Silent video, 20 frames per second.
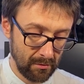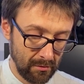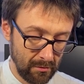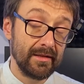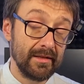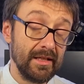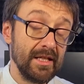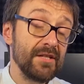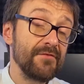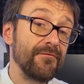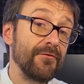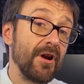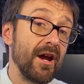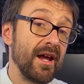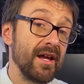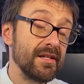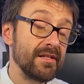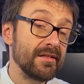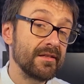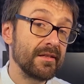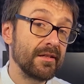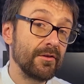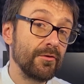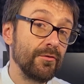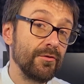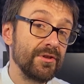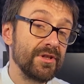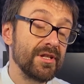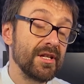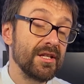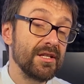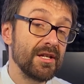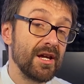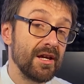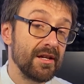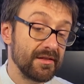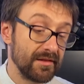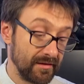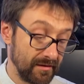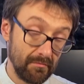This phrase could
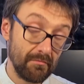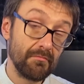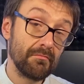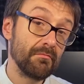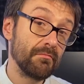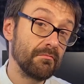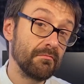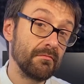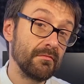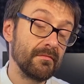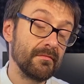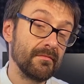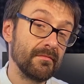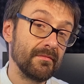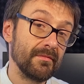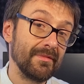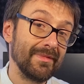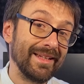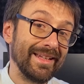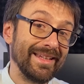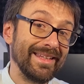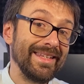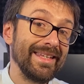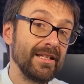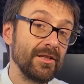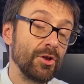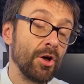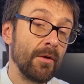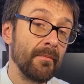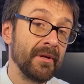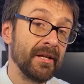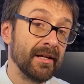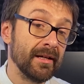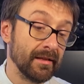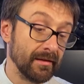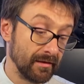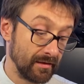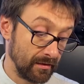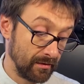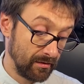suggest D
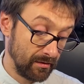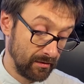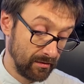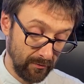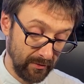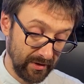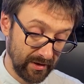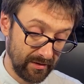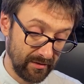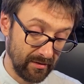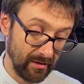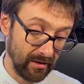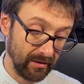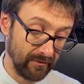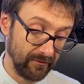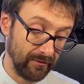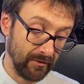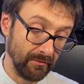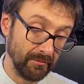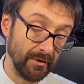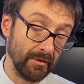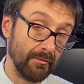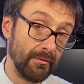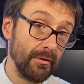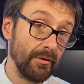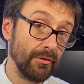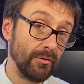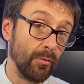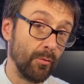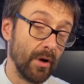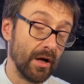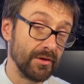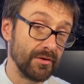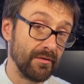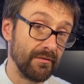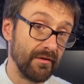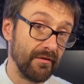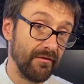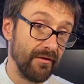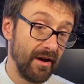dominant. We start from the root 1, 2,
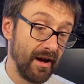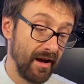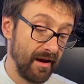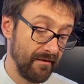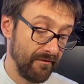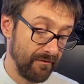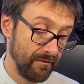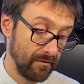3, 5.